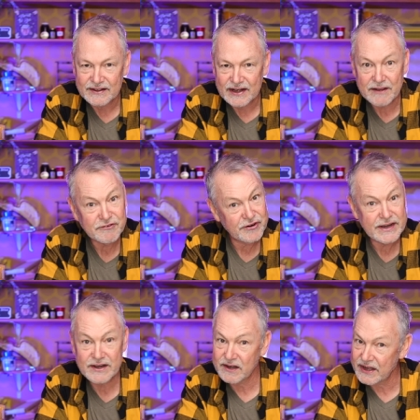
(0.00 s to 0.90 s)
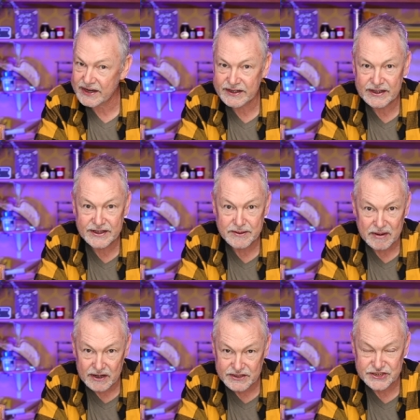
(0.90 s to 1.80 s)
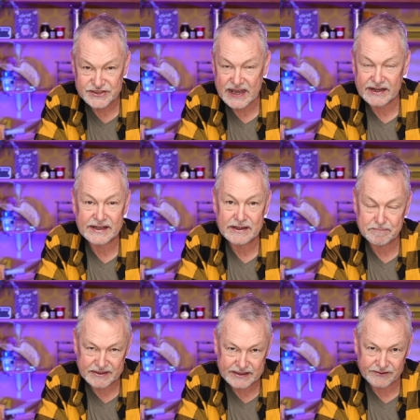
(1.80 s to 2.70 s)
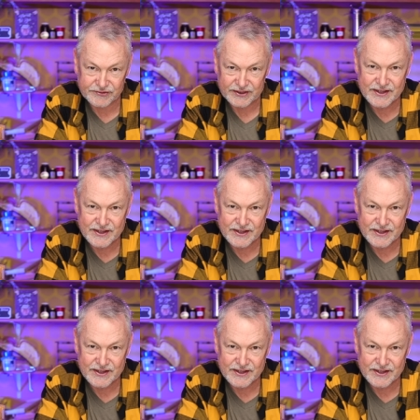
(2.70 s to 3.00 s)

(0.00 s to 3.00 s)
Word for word: I've trained a lot of entomologists how to keep bees.